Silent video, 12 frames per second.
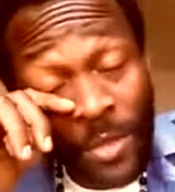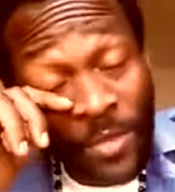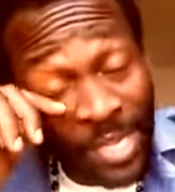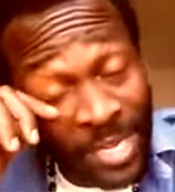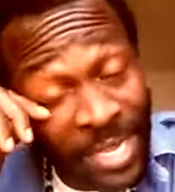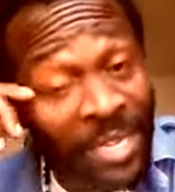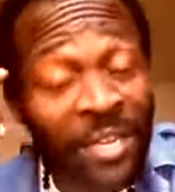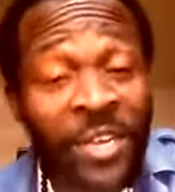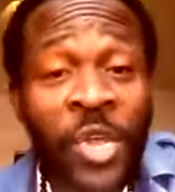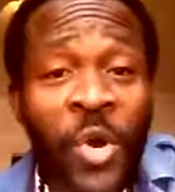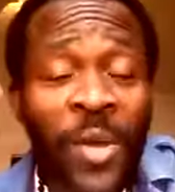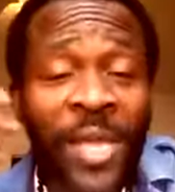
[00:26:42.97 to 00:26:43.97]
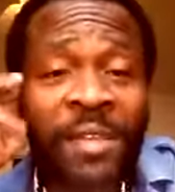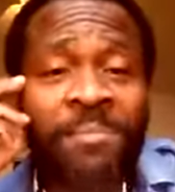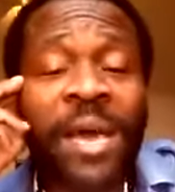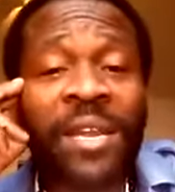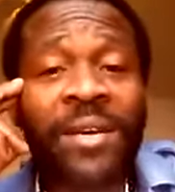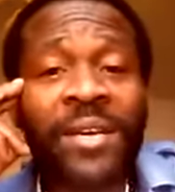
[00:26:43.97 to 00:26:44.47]
You see, they didn't know any
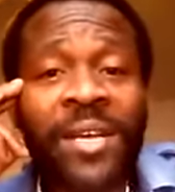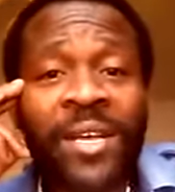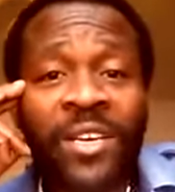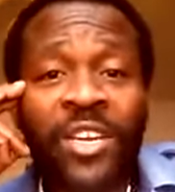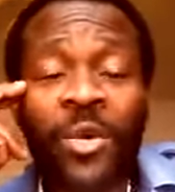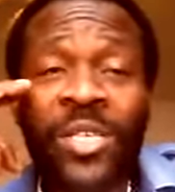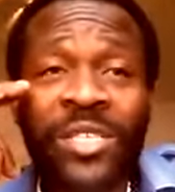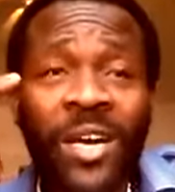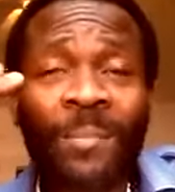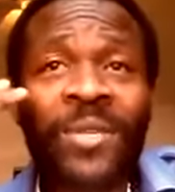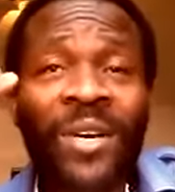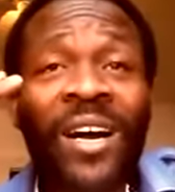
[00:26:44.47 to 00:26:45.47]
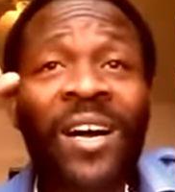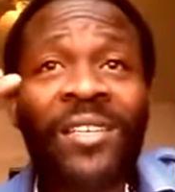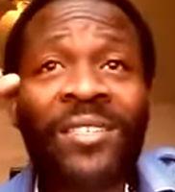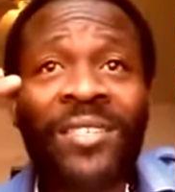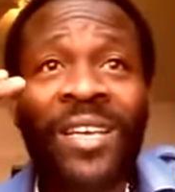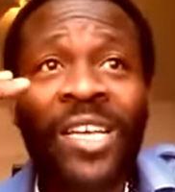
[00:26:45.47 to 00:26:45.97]
better. Now it's up to
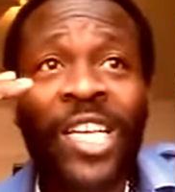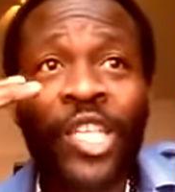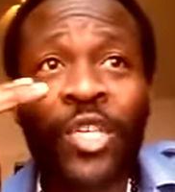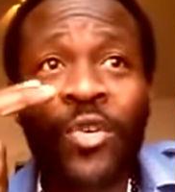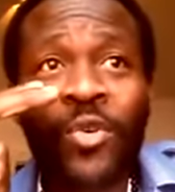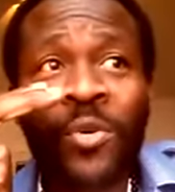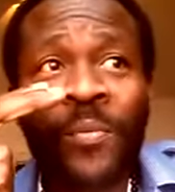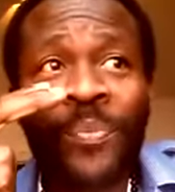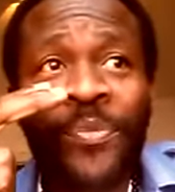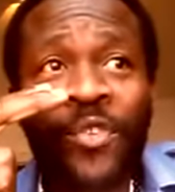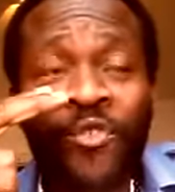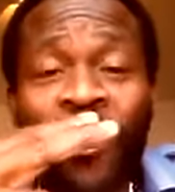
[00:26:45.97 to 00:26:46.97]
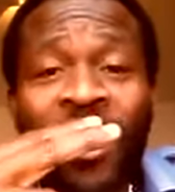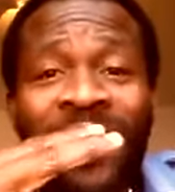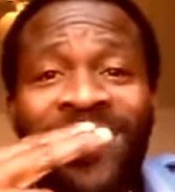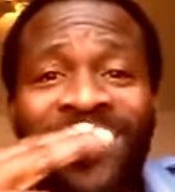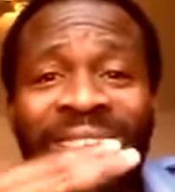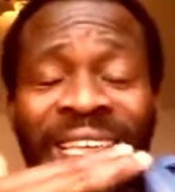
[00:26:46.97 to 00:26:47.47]
us to
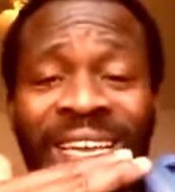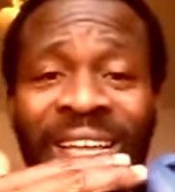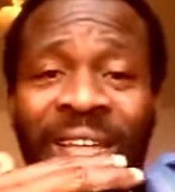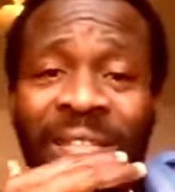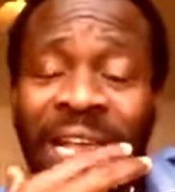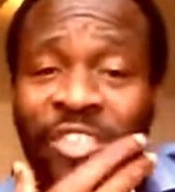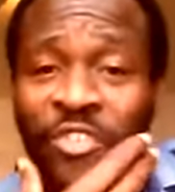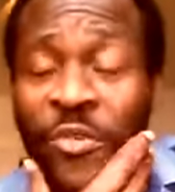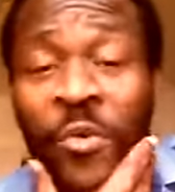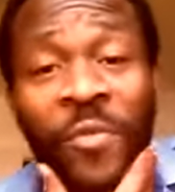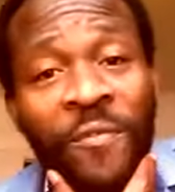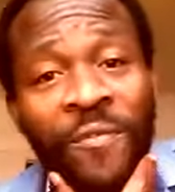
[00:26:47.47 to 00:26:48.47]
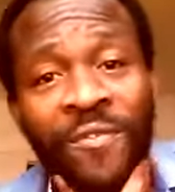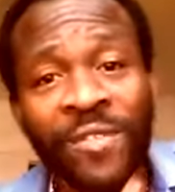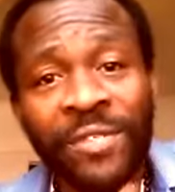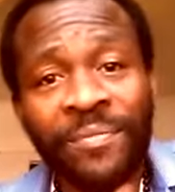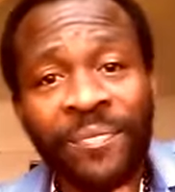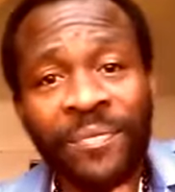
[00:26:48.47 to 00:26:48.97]
really seek that truth.
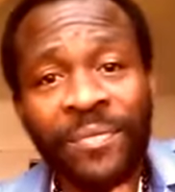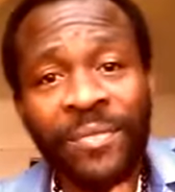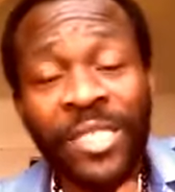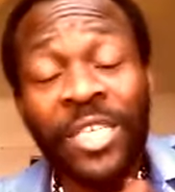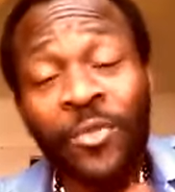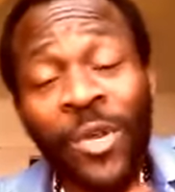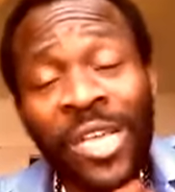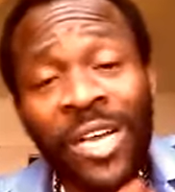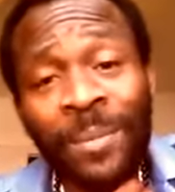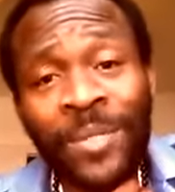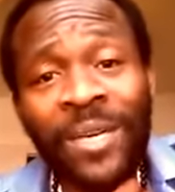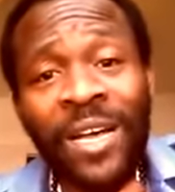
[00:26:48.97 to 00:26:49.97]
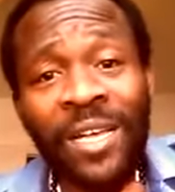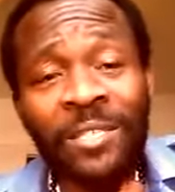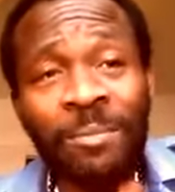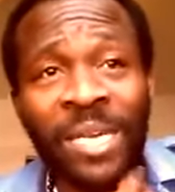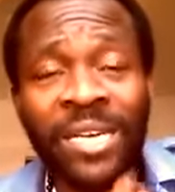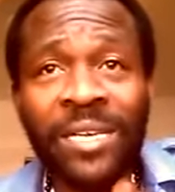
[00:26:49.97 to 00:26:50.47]
It's really up to
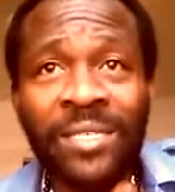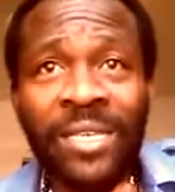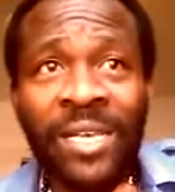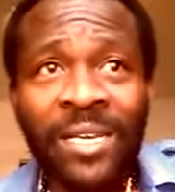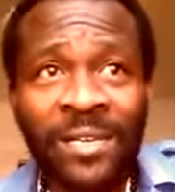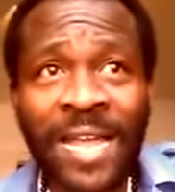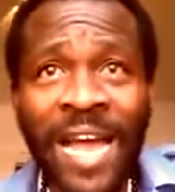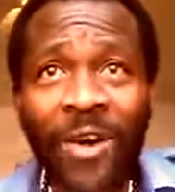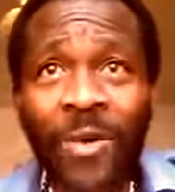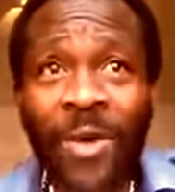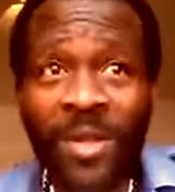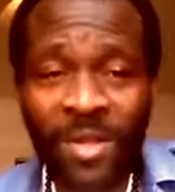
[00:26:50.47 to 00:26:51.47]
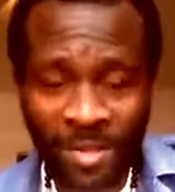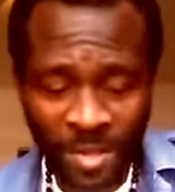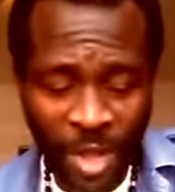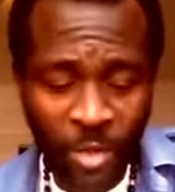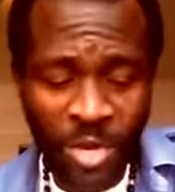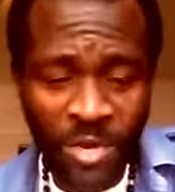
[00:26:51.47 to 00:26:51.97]
us because now
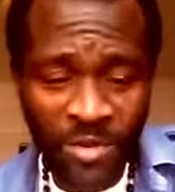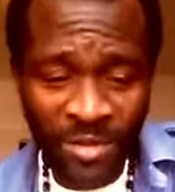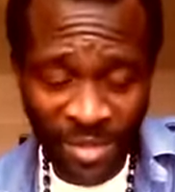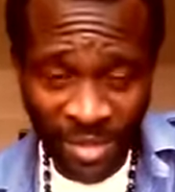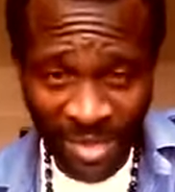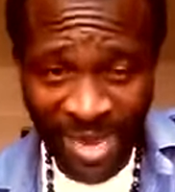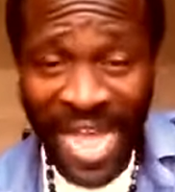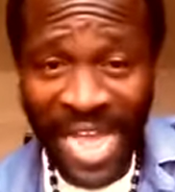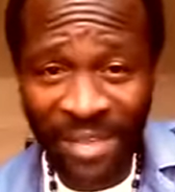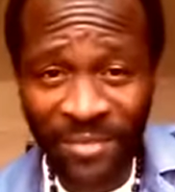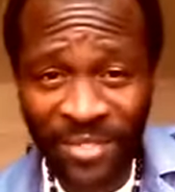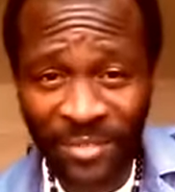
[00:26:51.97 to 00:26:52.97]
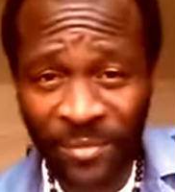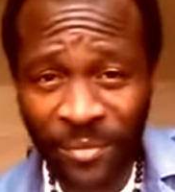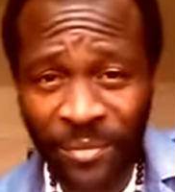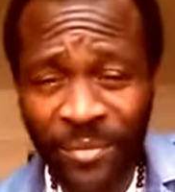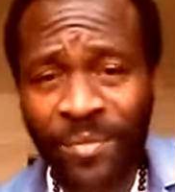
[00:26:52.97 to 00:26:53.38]
our lives